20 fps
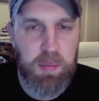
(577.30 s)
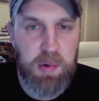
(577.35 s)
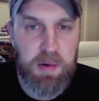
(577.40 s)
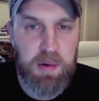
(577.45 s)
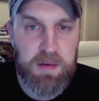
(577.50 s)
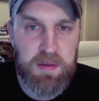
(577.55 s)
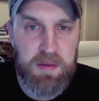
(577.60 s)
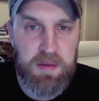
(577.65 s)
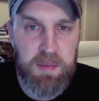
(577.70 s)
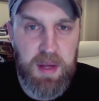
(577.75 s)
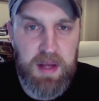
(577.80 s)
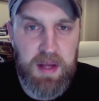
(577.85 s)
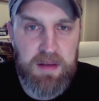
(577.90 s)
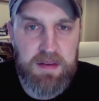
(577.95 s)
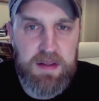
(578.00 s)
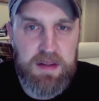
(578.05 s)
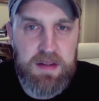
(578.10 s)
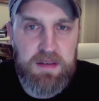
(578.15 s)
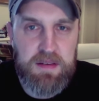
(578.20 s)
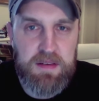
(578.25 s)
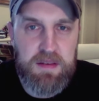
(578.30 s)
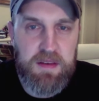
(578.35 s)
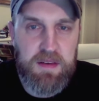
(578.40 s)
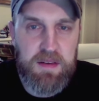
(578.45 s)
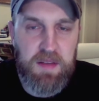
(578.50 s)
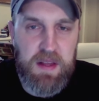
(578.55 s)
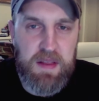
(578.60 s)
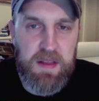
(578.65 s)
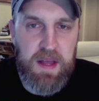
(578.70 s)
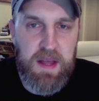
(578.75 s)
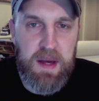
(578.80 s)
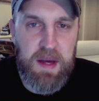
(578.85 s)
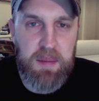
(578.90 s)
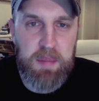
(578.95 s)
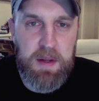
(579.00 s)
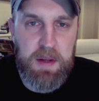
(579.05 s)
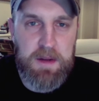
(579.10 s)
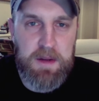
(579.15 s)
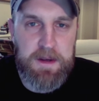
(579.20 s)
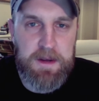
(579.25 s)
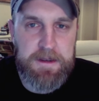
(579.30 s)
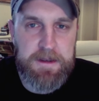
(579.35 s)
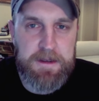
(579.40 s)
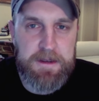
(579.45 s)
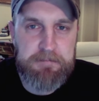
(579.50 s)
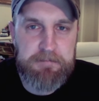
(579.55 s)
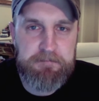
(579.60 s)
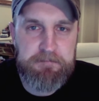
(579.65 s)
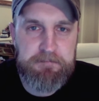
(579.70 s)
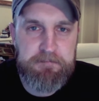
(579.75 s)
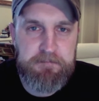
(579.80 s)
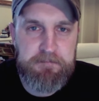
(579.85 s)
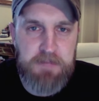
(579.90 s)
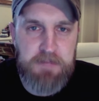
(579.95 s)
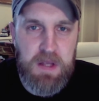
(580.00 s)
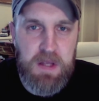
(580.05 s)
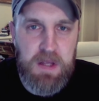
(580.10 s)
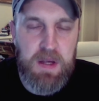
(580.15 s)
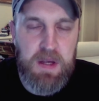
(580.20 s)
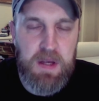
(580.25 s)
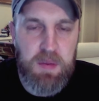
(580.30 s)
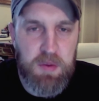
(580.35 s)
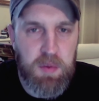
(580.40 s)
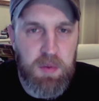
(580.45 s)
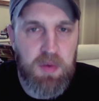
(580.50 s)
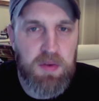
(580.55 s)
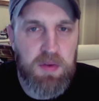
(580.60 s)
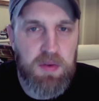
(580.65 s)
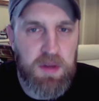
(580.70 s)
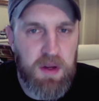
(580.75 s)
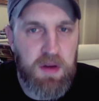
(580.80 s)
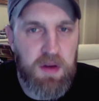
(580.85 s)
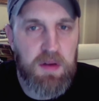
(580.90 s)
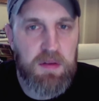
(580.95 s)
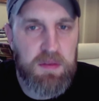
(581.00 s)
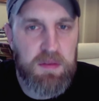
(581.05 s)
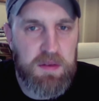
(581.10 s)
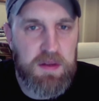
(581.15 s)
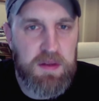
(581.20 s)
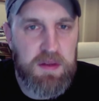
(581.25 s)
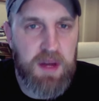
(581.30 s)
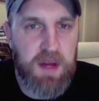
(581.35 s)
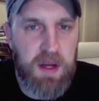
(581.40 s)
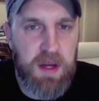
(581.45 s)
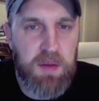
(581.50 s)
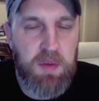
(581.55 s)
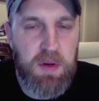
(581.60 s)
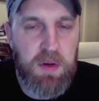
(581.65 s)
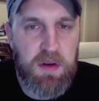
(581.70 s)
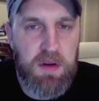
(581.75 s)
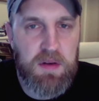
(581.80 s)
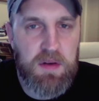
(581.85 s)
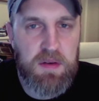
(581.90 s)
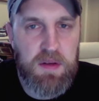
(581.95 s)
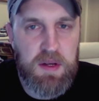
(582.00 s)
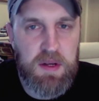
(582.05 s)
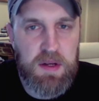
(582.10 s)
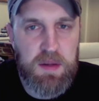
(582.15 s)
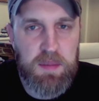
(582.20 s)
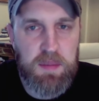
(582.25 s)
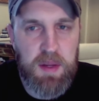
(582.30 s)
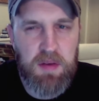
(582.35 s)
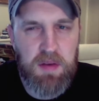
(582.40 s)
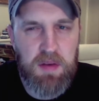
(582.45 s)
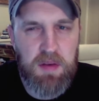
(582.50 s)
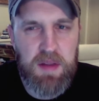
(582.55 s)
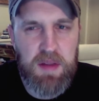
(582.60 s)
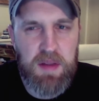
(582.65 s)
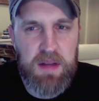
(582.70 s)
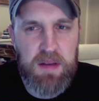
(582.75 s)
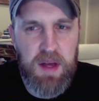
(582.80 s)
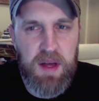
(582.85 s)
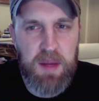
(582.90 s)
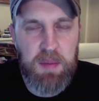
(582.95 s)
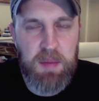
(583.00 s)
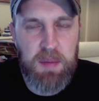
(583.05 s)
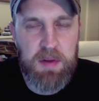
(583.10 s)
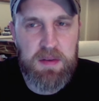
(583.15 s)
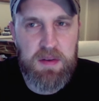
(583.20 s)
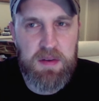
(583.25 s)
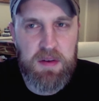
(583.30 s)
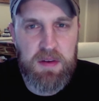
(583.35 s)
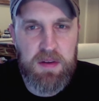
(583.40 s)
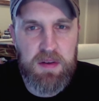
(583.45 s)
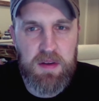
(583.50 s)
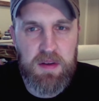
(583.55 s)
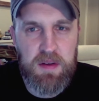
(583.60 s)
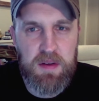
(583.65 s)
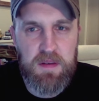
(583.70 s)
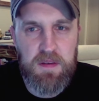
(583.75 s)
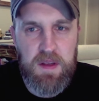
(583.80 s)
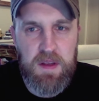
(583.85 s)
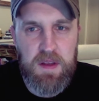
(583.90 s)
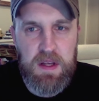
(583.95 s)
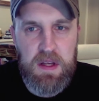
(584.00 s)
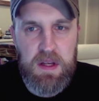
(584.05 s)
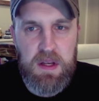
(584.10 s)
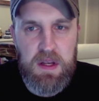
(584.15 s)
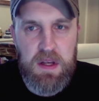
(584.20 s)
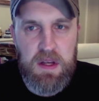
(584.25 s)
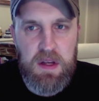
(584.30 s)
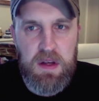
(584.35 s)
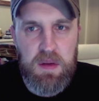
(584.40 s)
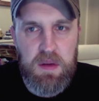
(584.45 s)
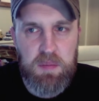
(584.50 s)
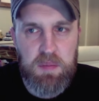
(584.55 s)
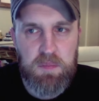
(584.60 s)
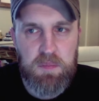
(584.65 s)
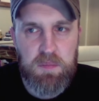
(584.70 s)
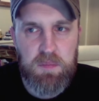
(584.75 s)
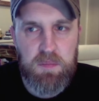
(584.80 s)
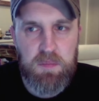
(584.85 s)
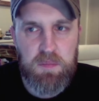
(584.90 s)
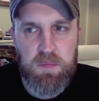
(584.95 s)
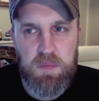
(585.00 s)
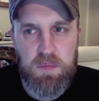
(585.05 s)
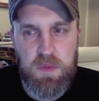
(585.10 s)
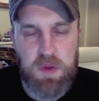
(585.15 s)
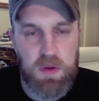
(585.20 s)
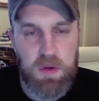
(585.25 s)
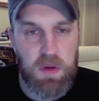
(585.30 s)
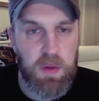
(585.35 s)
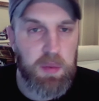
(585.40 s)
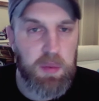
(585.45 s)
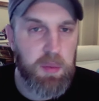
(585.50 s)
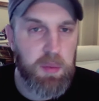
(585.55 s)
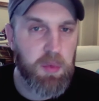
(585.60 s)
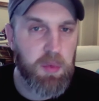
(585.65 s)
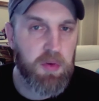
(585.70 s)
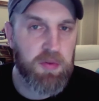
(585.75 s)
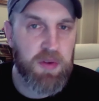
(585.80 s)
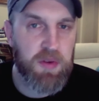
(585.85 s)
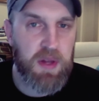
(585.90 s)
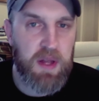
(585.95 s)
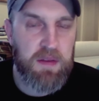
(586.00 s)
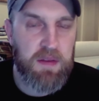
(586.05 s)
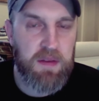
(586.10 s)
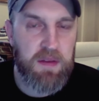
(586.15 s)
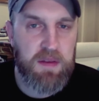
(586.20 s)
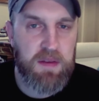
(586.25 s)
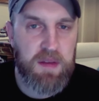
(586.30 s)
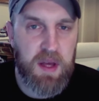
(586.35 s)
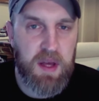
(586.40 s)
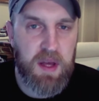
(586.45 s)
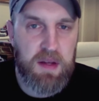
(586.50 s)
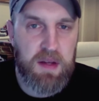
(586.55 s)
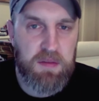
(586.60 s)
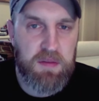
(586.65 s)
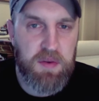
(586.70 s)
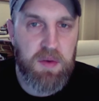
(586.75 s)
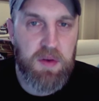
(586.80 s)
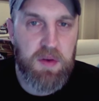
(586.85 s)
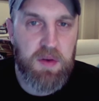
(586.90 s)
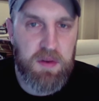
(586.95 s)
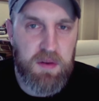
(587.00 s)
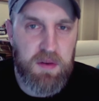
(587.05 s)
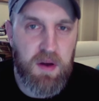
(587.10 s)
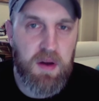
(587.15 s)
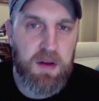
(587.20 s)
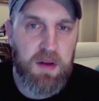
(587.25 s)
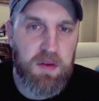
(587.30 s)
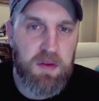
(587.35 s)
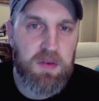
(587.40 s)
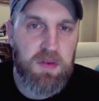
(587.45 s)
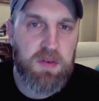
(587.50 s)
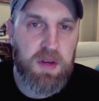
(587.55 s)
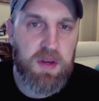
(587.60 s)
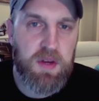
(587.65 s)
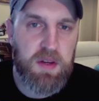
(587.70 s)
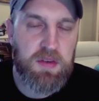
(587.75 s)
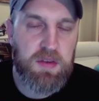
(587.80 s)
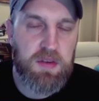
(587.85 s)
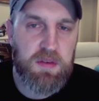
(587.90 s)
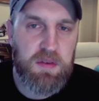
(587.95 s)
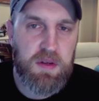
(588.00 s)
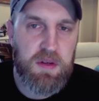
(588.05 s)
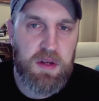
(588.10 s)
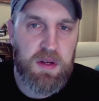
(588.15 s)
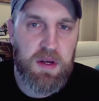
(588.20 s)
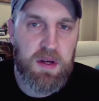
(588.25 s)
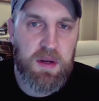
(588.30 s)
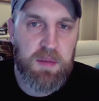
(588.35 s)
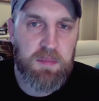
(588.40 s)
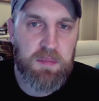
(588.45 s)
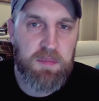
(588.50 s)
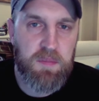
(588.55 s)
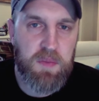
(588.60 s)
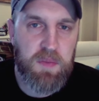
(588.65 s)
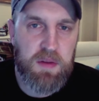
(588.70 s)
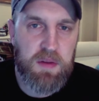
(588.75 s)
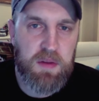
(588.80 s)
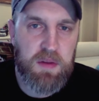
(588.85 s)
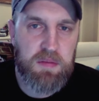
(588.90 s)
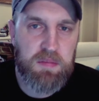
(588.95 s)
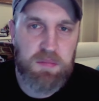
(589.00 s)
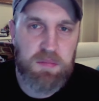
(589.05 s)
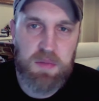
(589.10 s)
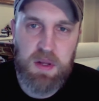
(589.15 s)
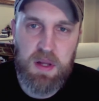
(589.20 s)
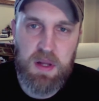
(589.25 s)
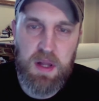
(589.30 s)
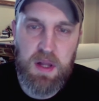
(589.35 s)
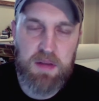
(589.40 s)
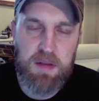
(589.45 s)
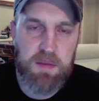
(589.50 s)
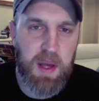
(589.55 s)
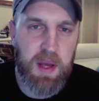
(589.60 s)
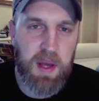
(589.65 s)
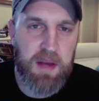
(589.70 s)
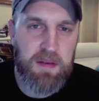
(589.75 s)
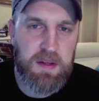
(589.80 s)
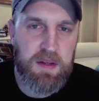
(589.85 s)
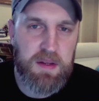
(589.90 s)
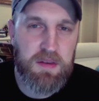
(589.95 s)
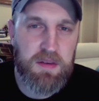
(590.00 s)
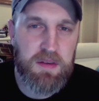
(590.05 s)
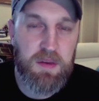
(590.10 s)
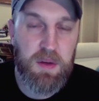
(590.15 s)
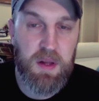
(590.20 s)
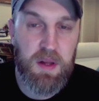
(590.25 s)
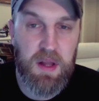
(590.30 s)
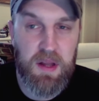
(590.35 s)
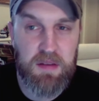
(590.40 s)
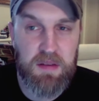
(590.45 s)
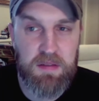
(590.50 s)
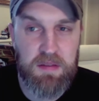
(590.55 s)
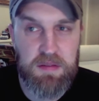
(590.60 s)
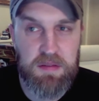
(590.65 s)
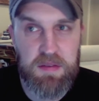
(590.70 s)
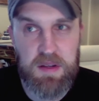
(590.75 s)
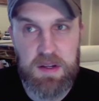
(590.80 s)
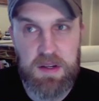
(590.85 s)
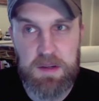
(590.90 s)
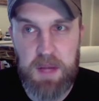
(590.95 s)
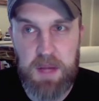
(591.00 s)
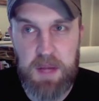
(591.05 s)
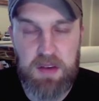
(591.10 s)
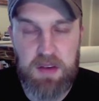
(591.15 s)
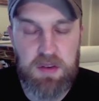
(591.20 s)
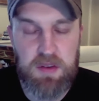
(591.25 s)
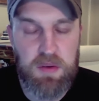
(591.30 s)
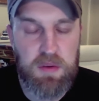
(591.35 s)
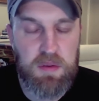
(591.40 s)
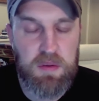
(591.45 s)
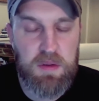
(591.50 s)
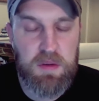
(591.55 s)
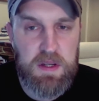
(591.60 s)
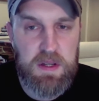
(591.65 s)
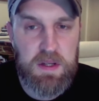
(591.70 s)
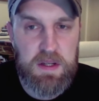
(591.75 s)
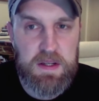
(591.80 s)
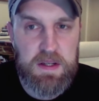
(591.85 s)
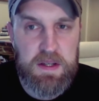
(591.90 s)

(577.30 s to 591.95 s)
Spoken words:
books and magazines and stuff like that. But it was mostly all design work. And over that time, I started to do a little bit more freelance on the side and focus on illustration with lots of magazines, doing a lot of actual